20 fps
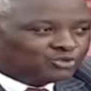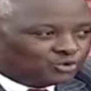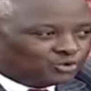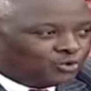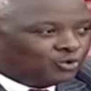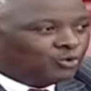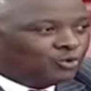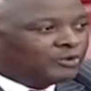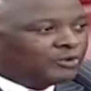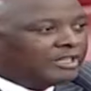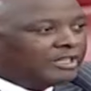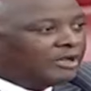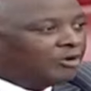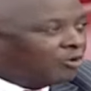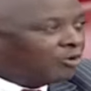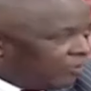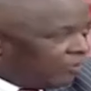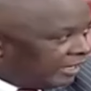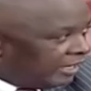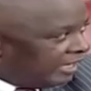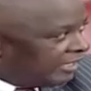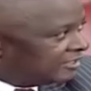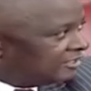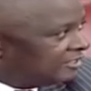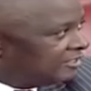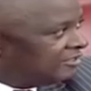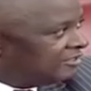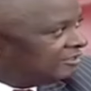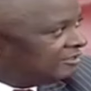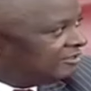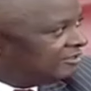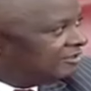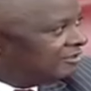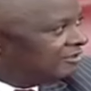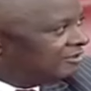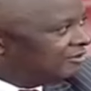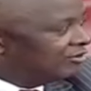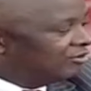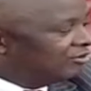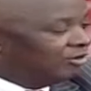to the conduct
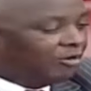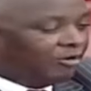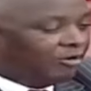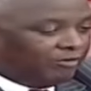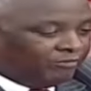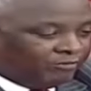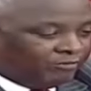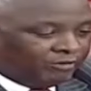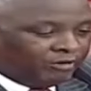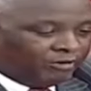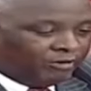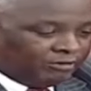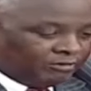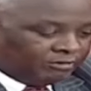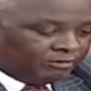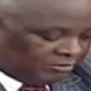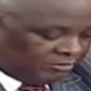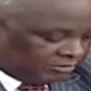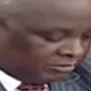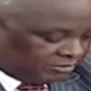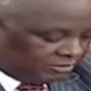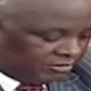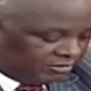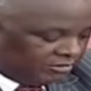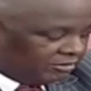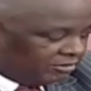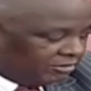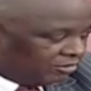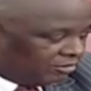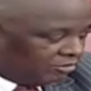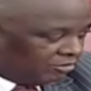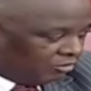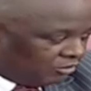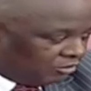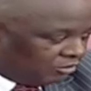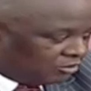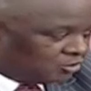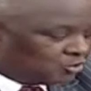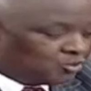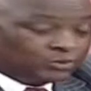of uh,
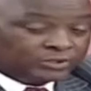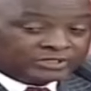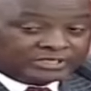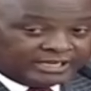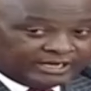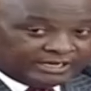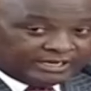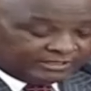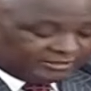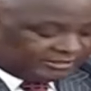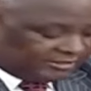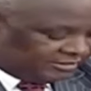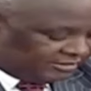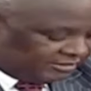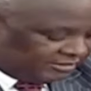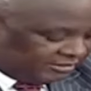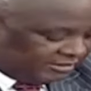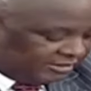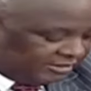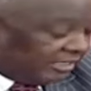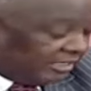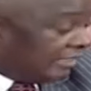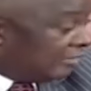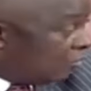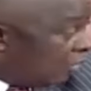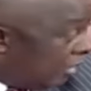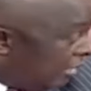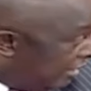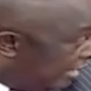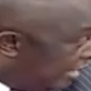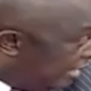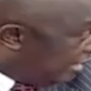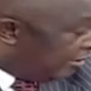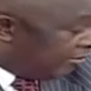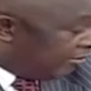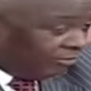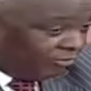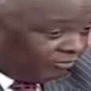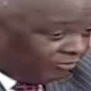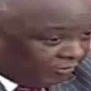those two senates that were
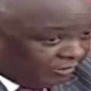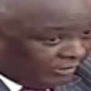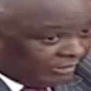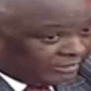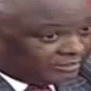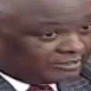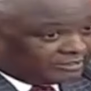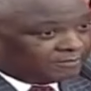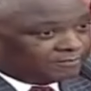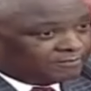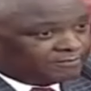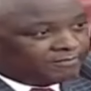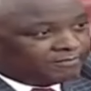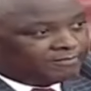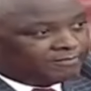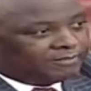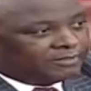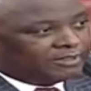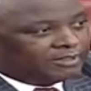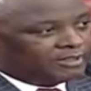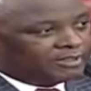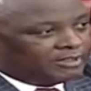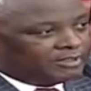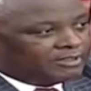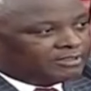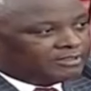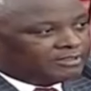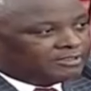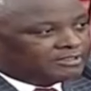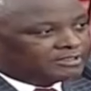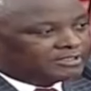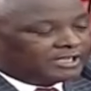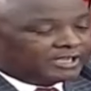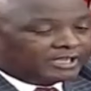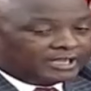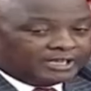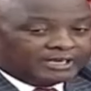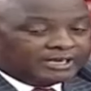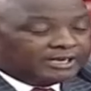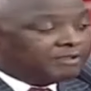there before us.
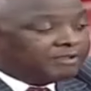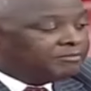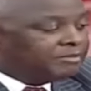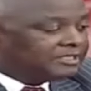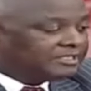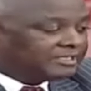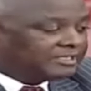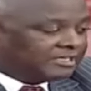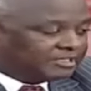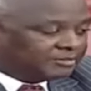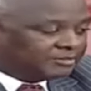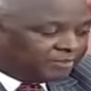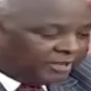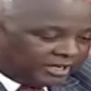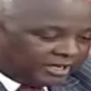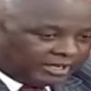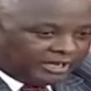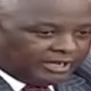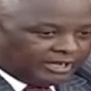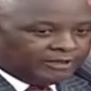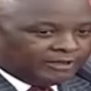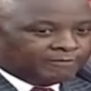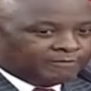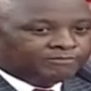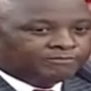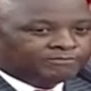Secondly, Mr. Speaker,